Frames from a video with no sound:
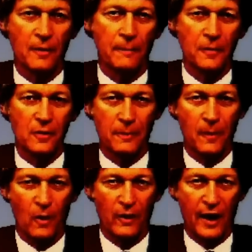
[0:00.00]
computer
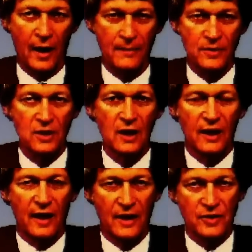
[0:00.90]
programs
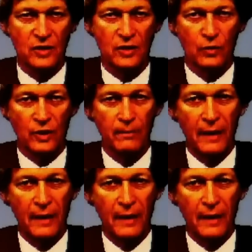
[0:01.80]
has to do with